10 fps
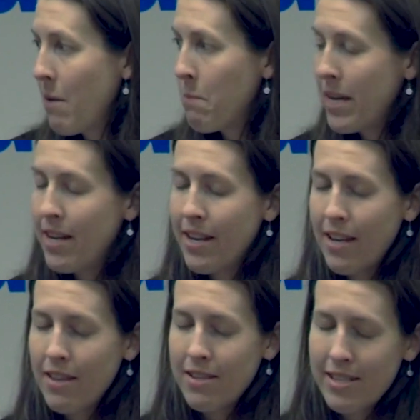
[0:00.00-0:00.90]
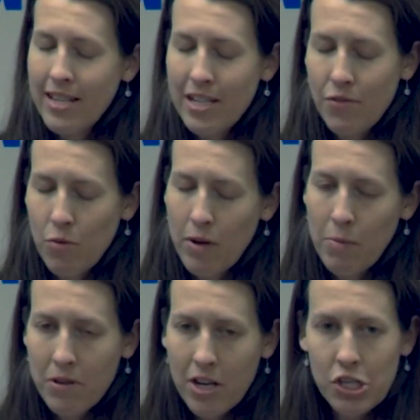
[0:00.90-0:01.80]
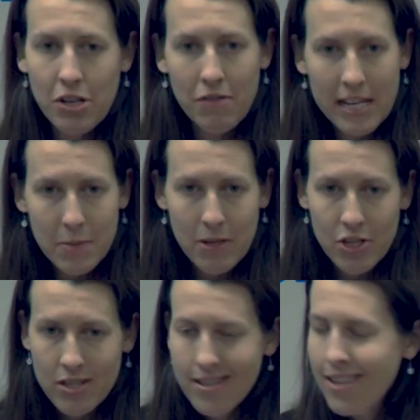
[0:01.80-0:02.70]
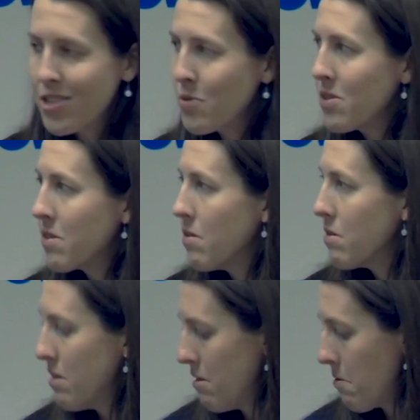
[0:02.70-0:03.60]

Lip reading: impeding the successful reproduction of that species as a result.